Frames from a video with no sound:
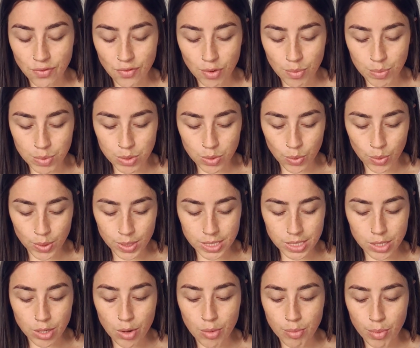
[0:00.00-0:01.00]
from
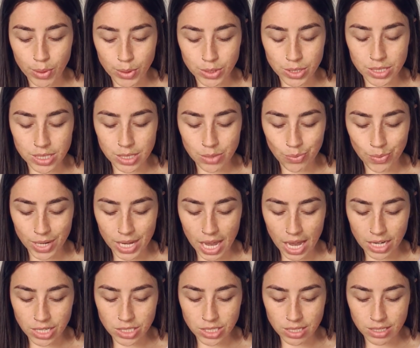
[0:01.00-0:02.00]
thoughts, emotions, and
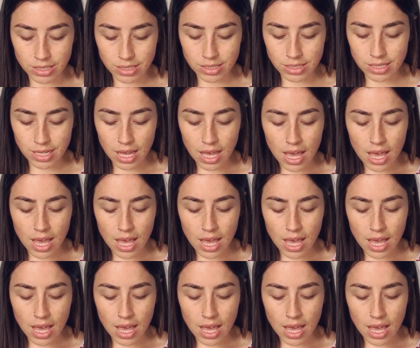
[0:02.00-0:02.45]
reactions.